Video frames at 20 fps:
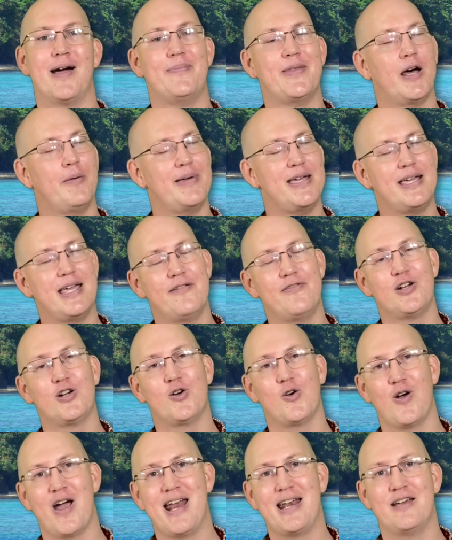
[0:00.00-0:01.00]
they'll be given
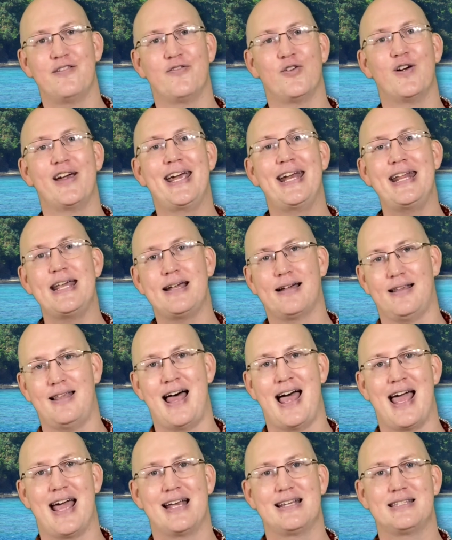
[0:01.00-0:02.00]
credit for any
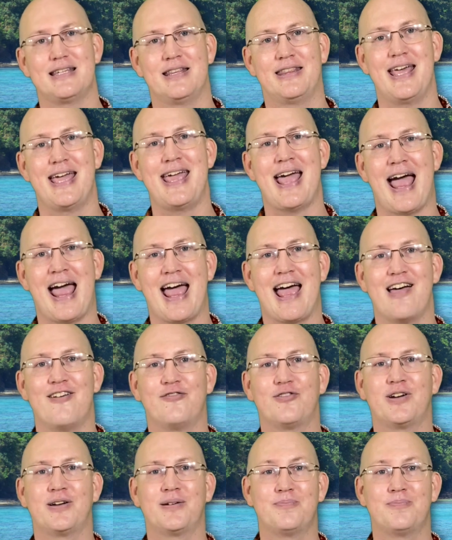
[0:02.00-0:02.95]
class that they have